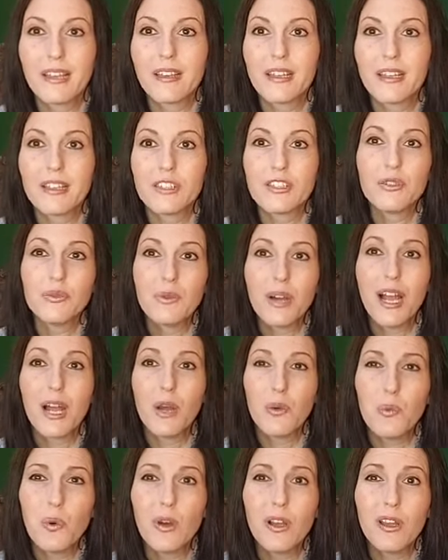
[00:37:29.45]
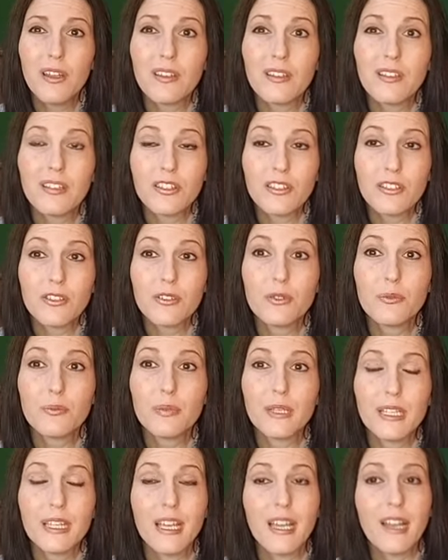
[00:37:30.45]
Like, do I want to
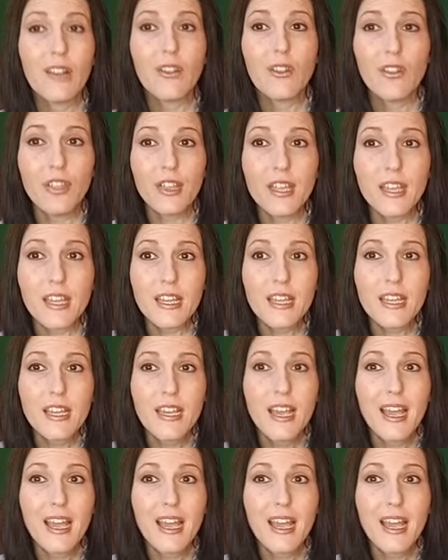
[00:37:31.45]
be healthy